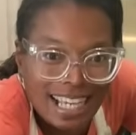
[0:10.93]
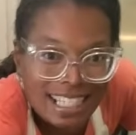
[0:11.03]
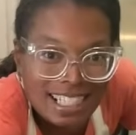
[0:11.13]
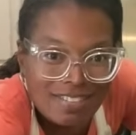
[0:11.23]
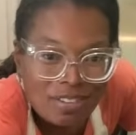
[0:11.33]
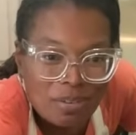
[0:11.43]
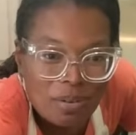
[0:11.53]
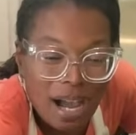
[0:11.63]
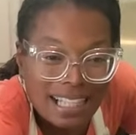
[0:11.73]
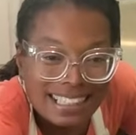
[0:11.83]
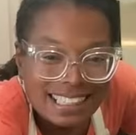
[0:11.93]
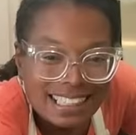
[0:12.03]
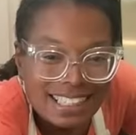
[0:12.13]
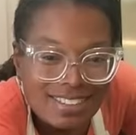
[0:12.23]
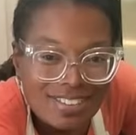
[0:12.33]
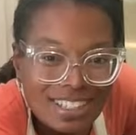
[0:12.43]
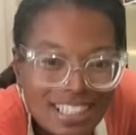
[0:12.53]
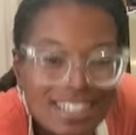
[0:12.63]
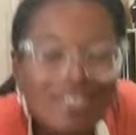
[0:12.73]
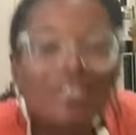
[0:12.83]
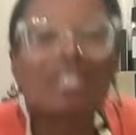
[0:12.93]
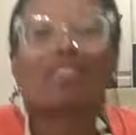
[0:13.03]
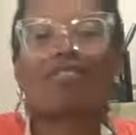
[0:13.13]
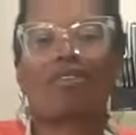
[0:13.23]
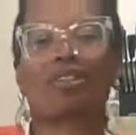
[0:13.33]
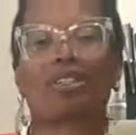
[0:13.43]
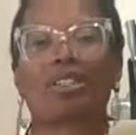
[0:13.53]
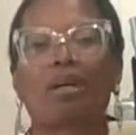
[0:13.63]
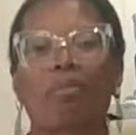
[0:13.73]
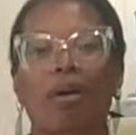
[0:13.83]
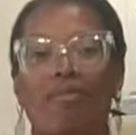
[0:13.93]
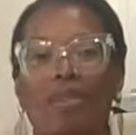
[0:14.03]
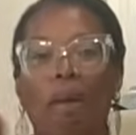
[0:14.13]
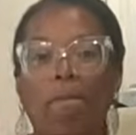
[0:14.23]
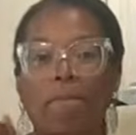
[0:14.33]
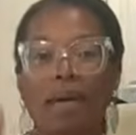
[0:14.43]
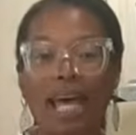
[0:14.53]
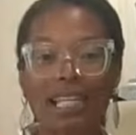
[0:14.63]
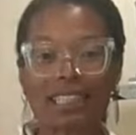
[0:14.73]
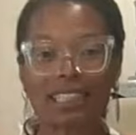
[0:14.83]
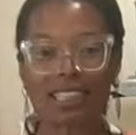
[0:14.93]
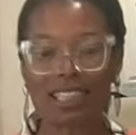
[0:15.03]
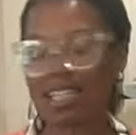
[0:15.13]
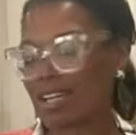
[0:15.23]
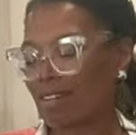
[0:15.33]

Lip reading: give you a secret ingredient for some of the best